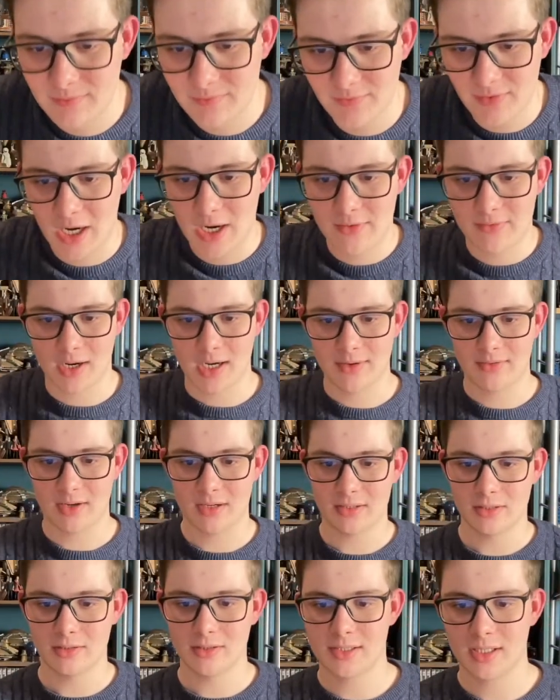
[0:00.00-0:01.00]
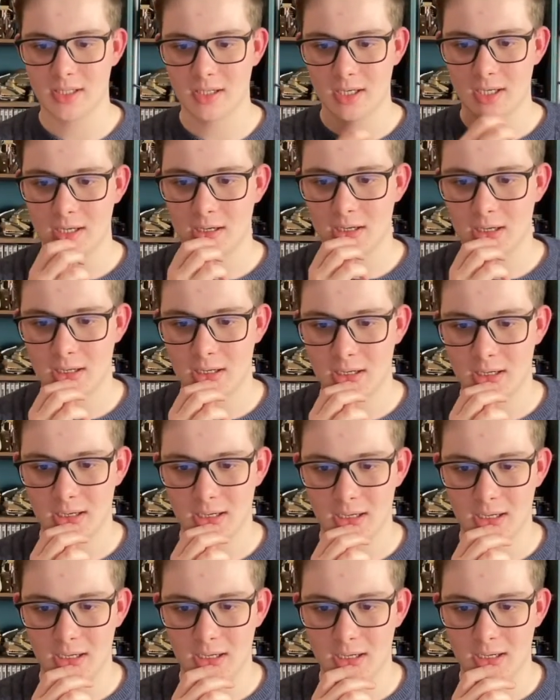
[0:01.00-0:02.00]
Very, very, very good.
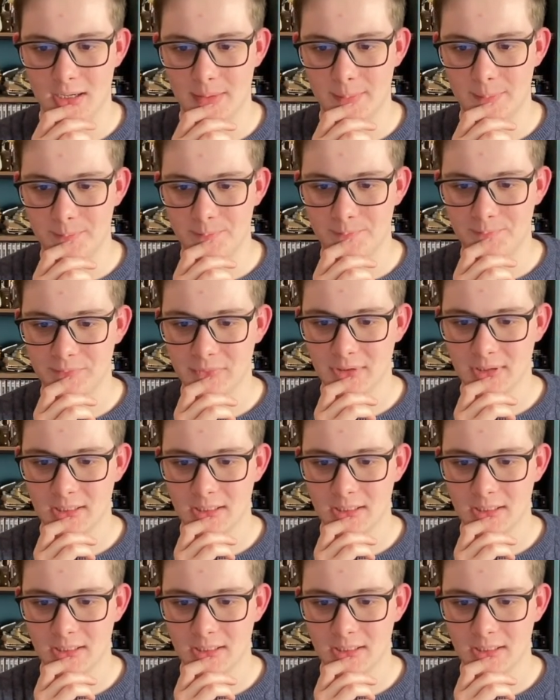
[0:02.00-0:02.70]
Um,